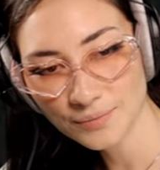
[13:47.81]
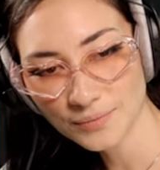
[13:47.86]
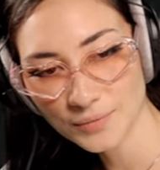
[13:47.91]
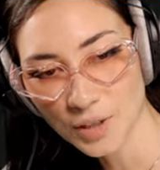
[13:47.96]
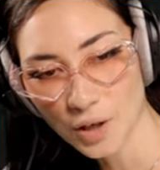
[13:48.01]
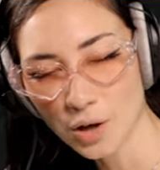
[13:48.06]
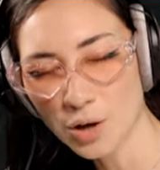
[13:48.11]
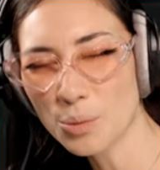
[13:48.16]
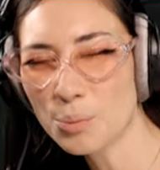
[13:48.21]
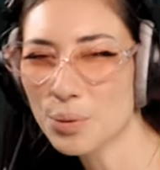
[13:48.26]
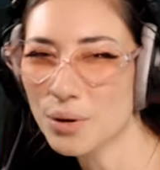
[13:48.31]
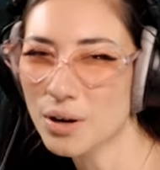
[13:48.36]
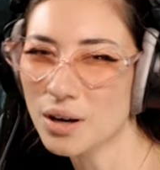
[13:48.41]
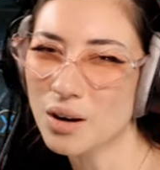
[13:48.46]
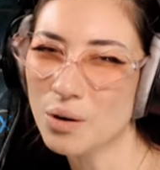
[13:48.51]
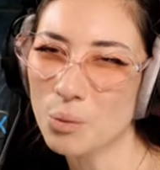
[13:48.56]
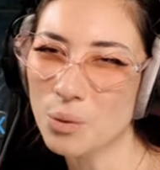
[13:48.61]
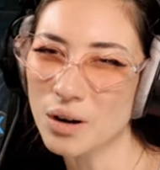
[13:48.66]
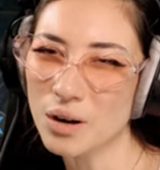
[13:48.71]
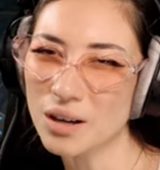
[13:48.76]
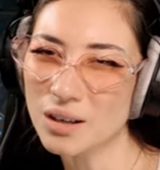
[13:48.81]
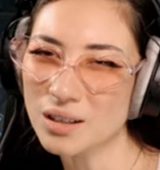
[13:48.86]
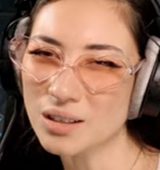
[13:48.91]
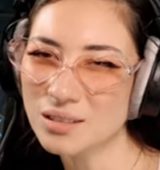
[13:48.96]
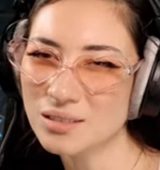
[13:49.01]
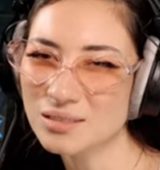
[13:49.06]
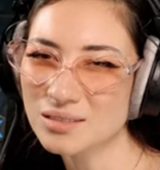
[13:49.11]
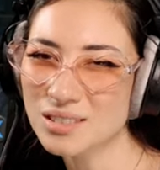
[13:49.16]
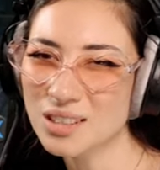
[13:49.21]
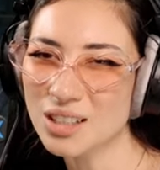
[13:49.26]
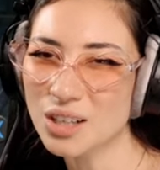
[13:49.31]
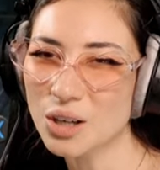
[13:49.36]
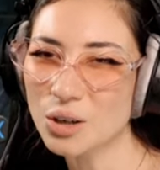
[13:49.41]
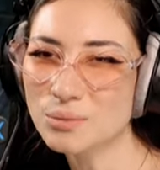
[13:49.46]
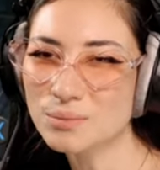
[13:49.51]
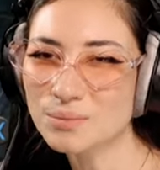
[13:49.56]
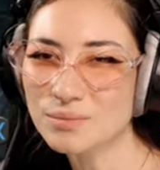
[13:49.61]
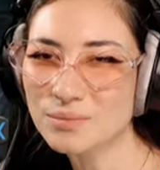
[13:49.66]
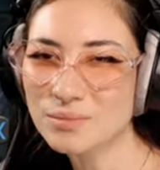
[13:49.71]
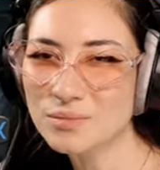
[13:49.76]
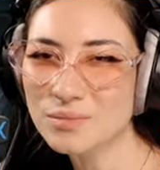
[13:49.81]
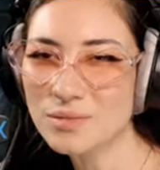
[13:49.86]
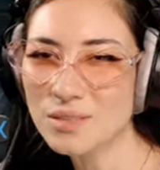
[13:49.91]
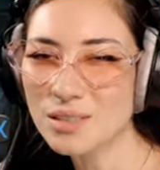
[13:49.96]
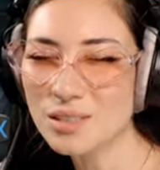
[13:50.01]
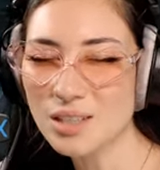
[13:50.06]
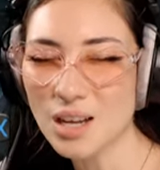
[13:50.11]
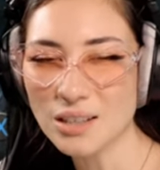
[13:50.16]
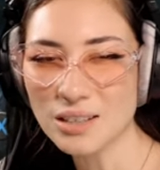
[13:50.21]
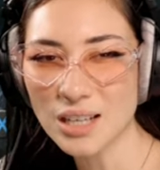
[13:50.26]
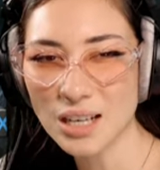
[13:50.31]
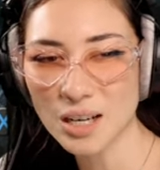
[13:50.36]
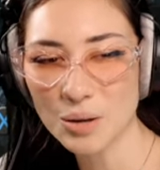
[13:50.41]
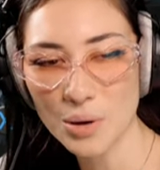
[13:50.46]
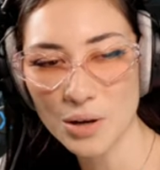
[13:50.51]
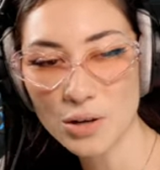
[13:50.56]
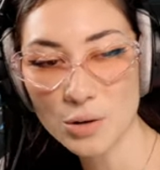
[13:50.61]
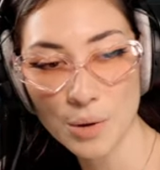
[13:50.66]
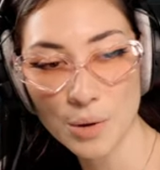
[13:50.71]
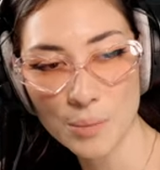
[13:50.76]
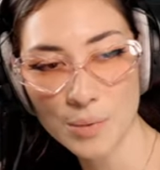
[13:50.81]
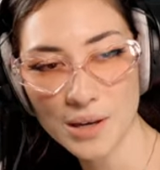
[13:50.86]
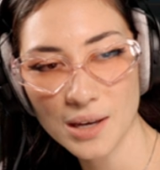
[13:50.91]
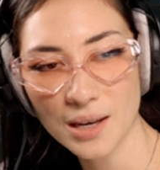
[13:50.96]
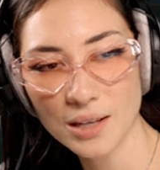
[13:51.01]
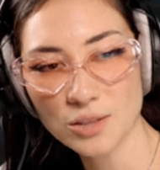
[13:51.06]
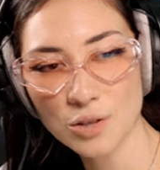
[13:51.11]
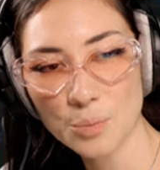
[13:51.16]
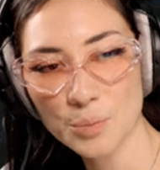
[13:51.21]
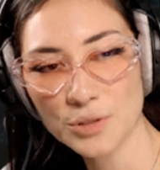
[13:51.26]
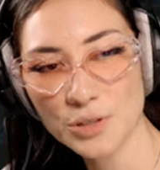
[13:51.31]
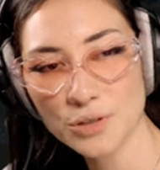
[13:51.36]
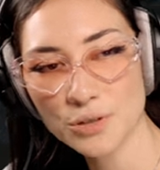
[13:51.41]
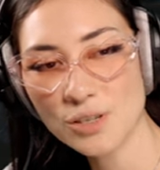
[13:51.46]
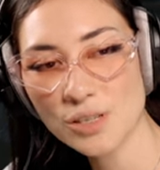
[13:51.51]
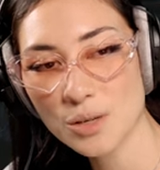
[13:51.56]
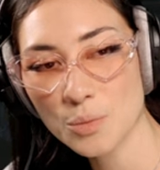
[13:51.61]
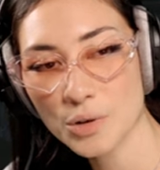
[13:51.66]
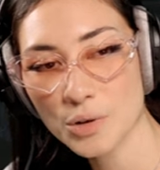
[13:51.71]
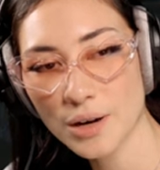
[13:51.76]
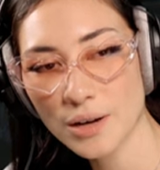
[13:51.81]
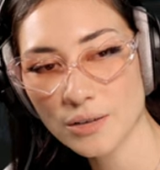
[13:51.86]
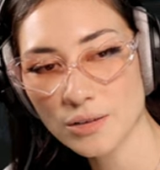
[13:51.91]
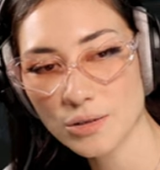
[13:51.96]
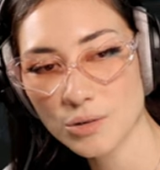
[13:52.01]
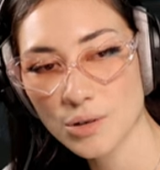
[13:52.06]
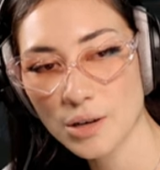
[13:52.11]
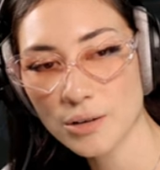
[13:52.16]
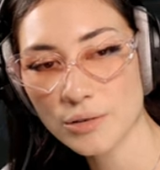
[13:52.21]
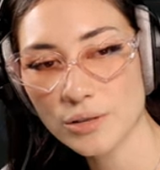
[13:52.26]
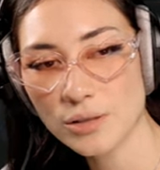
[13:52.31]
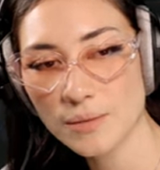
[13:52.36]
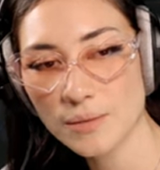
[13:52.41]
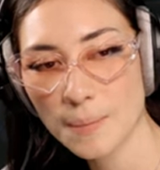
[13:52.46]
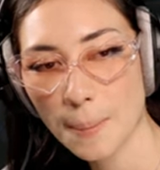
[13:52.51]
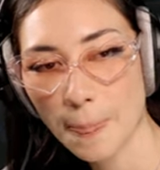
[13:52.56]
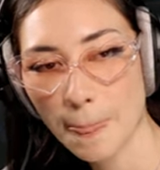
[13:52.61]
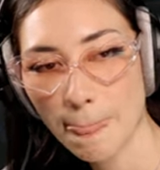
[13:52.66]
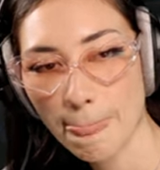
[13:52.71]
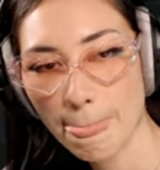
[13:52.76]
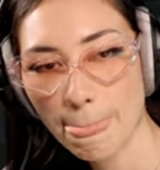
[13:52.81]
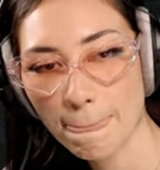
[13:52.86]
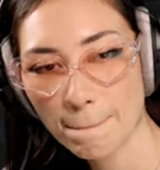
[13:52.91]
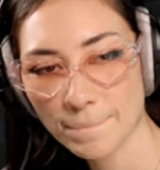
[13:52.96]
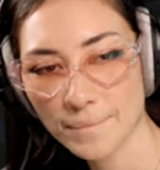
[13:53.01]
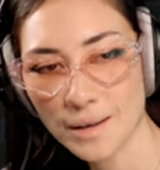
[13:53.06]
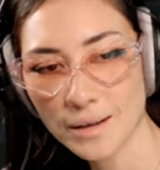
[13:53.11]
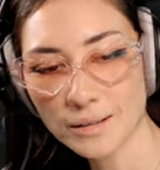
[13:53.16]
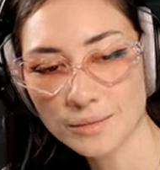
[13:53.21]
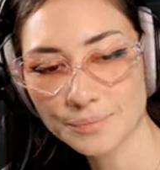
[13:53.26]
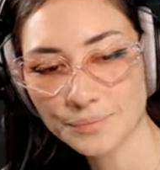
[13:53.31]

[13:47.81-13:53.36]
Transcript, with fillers: I hope uh, work you know starts getting better, or maybe he gets opportunities somewhere else. Who knows? Yeah.